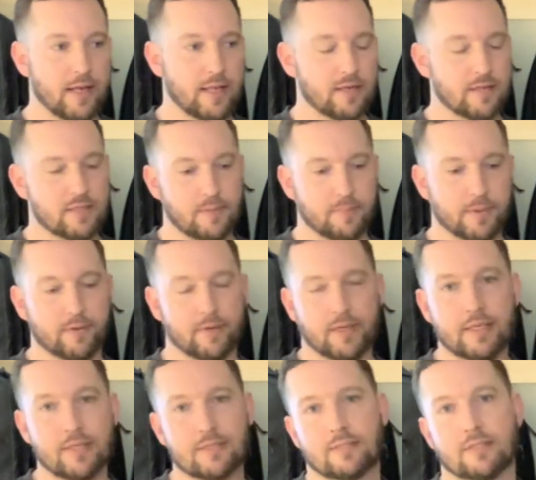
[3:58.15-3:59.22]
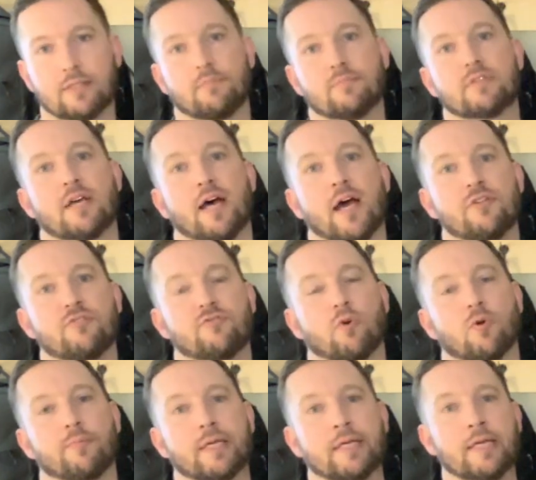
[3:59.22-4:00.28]
and the typical inseam size
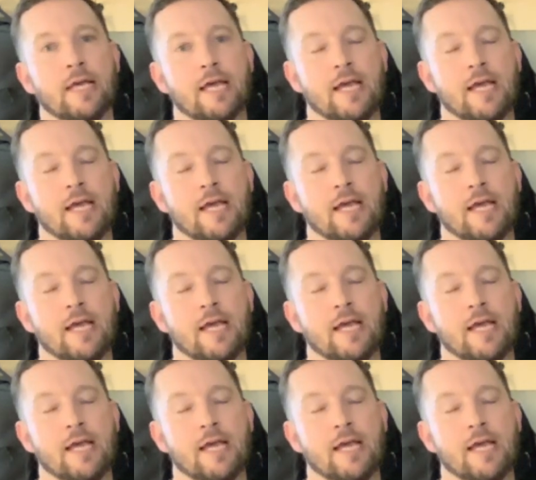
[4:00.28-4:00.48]
for me